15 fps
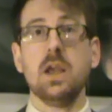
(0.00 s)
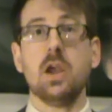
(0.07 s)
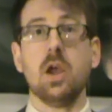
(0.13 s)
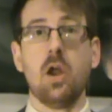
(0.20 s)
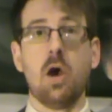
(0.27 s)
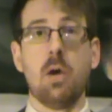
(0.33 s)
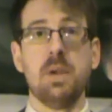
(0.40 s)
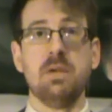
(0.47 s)

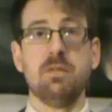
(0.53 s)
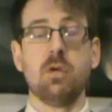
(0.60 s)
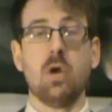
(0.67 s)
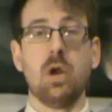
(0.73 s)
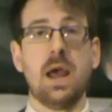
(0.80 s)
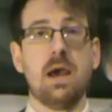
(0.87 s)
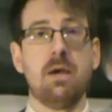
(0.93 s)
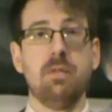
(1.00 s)
Konami have
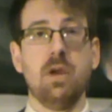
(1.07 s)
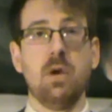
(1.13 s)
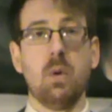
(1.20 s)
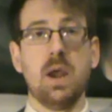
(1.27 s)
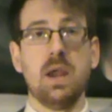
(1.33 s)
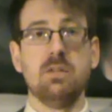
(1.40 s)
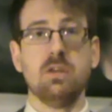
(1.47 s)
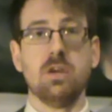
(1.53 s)
gone out of their
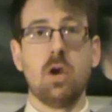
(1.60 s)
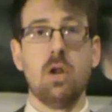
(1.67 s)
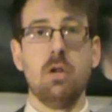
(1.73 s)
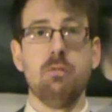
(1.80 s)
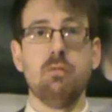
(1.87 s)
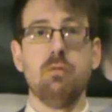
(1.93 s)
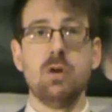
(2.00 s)
way to kind of